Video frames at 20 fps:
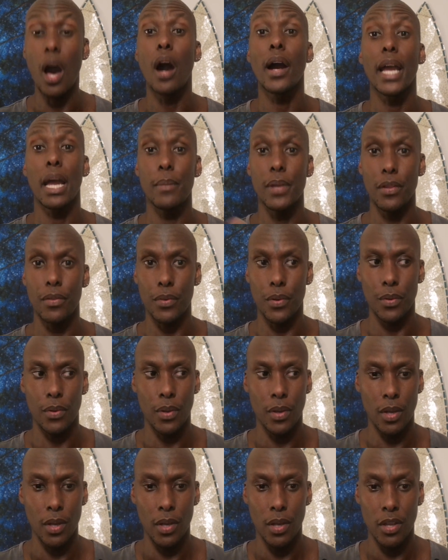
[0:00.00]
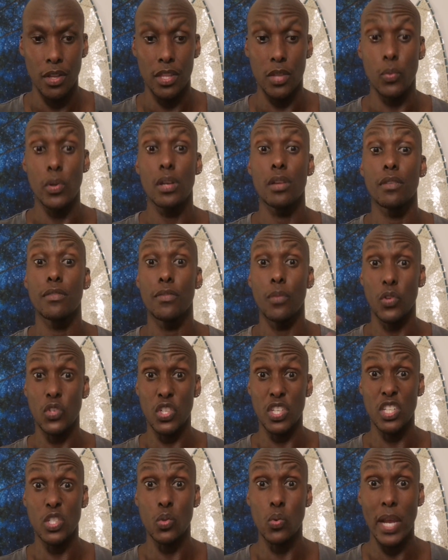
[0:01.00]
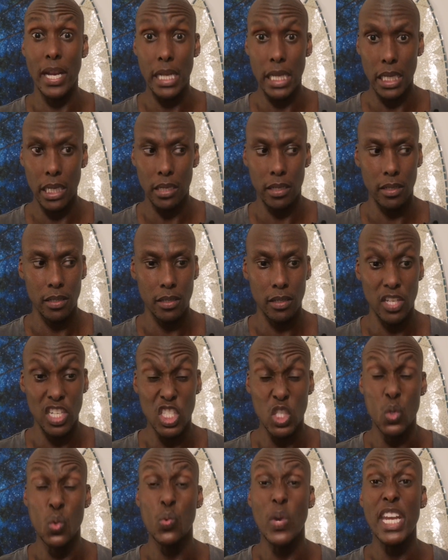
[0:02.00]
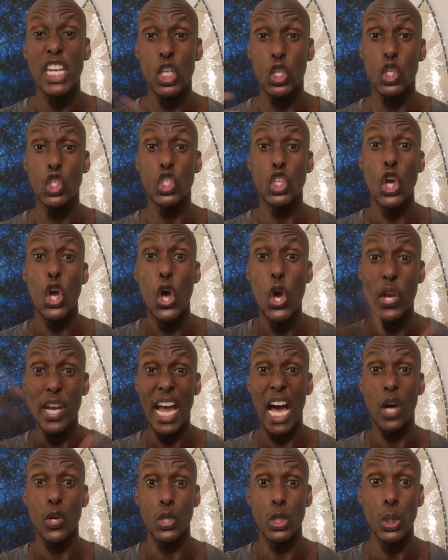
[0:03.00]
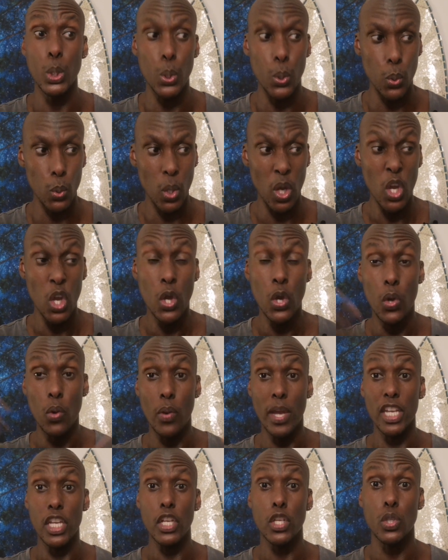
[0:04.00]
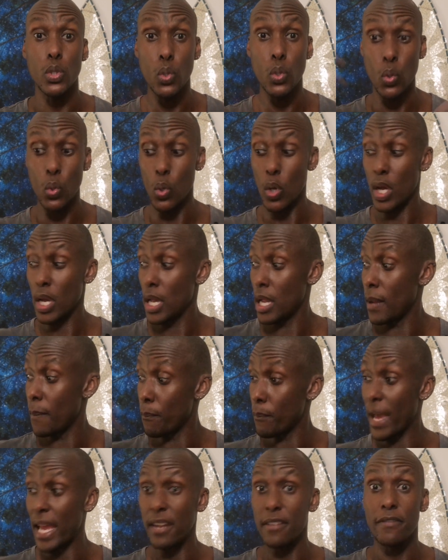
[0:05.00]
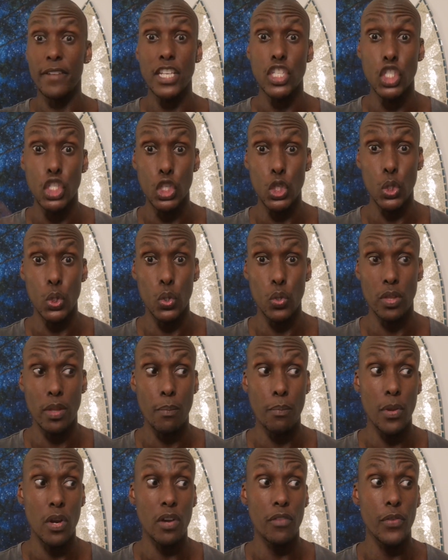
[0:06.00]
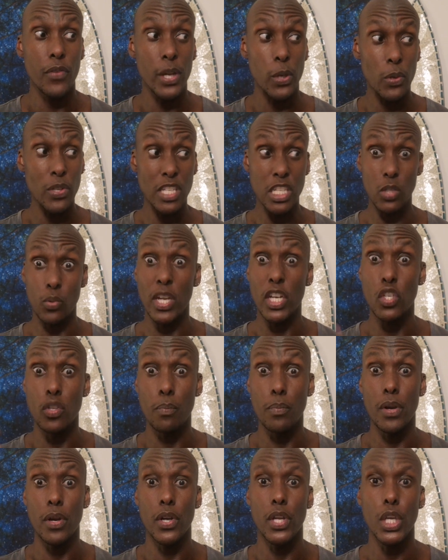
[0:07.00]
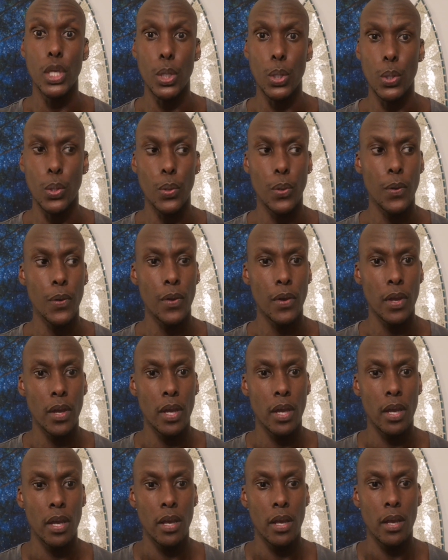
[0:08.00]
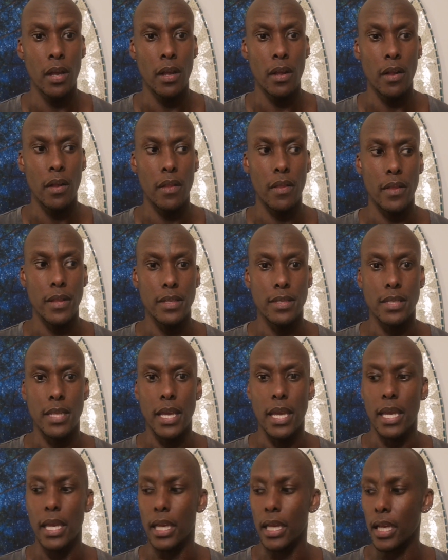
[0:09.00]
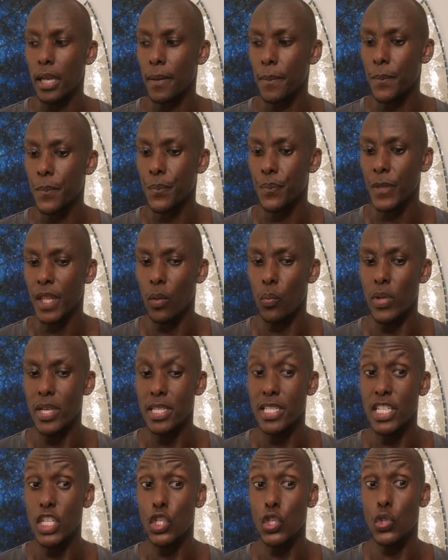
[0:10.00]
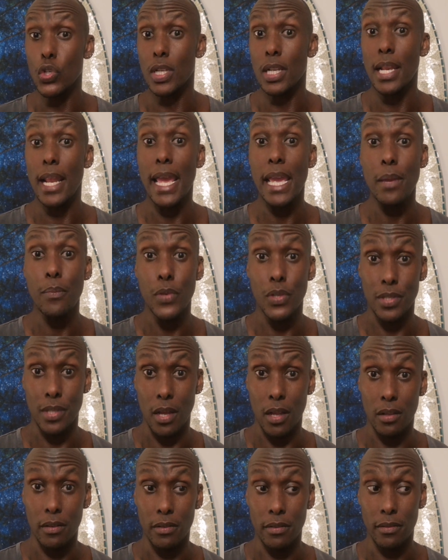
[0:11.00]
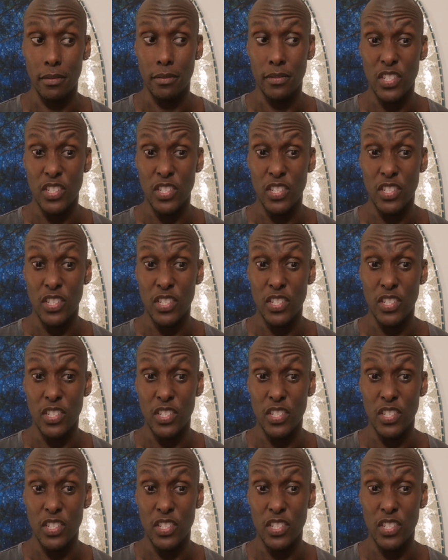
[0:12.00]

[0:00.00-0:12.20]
Are coming through. The Wheel of Fortune is ready. It's ready to churn out you. Ready to manifest you. The mirror frequency is ready to mirror you. They're saying, we just need you to claim yourself.